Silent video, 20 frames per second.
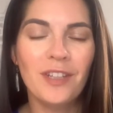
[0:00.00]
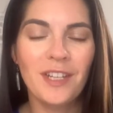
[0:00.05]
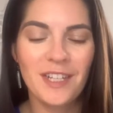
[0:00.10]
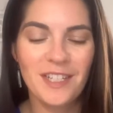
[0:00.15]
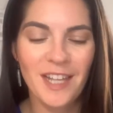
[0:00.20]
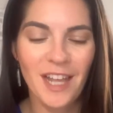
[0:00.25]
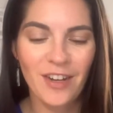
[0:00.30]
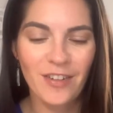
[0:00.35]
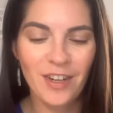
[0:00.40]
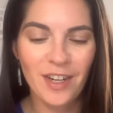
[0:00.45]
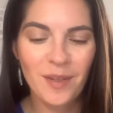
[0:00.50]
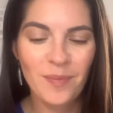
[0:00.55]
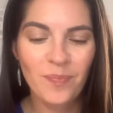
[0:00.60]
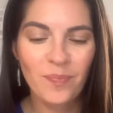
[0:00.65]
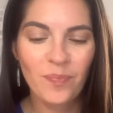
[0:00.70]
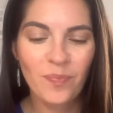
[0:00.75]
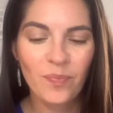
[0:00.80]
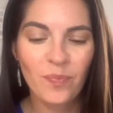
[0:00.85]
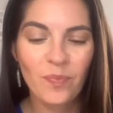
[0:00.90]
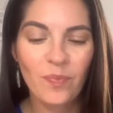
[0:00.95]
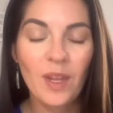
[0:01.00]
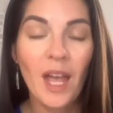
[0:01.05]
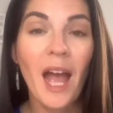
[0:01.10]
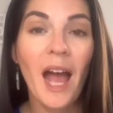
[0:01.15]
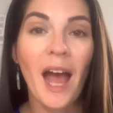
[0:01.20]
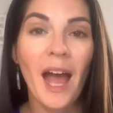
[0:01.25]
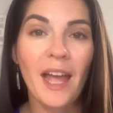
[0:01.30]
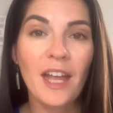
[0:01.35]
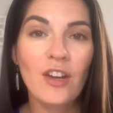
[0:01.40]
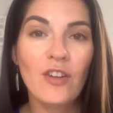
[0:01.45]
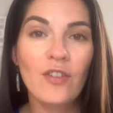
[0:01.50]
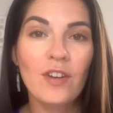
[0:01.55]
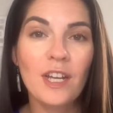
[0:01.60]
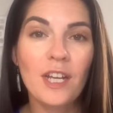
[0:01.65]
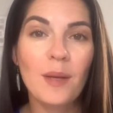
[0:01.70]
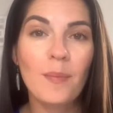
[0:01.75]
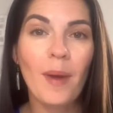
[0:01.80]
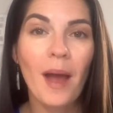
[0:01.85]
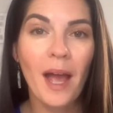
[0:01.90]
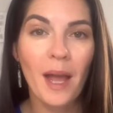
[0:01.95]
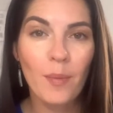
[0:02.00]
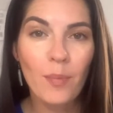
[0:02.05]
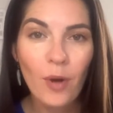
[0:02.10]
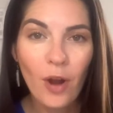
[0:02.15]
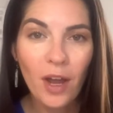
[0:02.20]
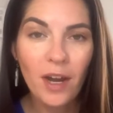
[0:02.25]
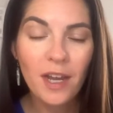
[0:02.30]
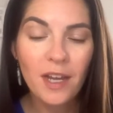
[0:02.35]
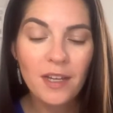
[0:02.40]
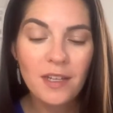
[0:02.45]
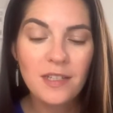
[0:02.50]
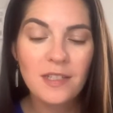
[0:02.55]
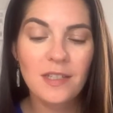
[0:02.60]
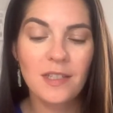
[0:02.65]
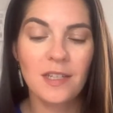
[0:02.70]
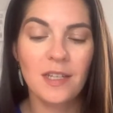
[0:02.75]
etc. Eye cream, eye products.